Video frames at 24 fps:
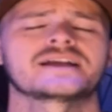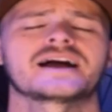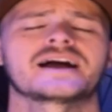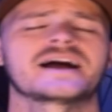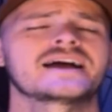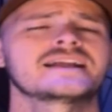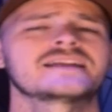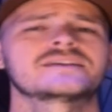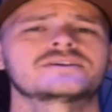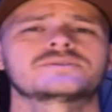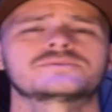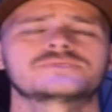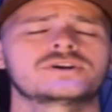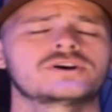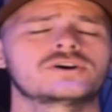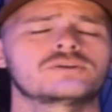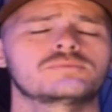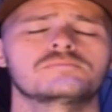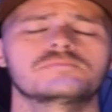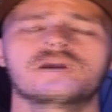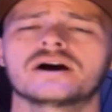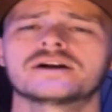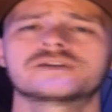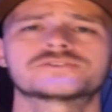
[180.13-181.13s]
I don't know
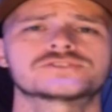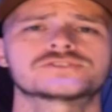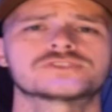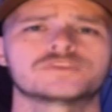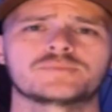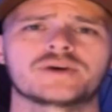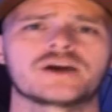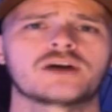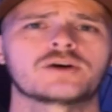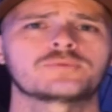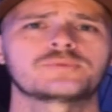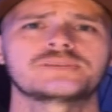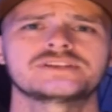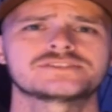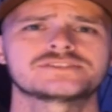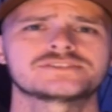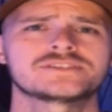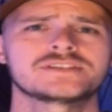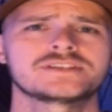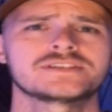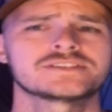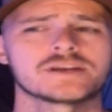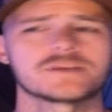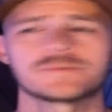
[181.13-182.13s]
much about
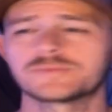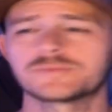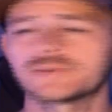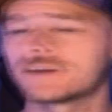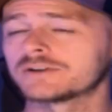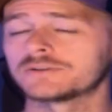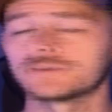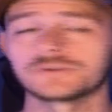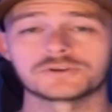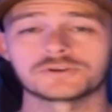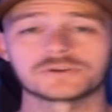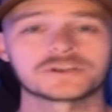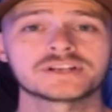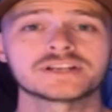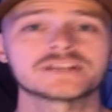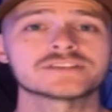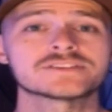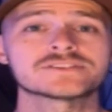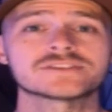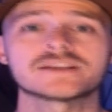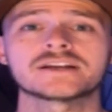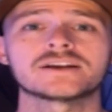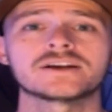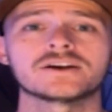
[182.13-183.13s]
PCs. I'm kind of learning
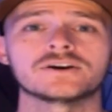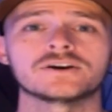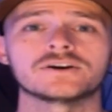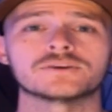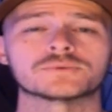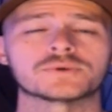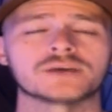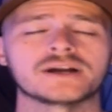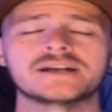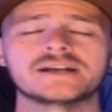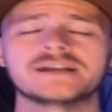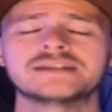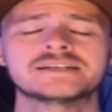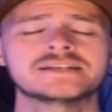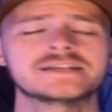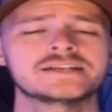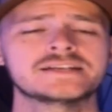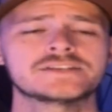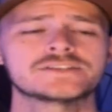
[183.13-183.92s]
as I go, right?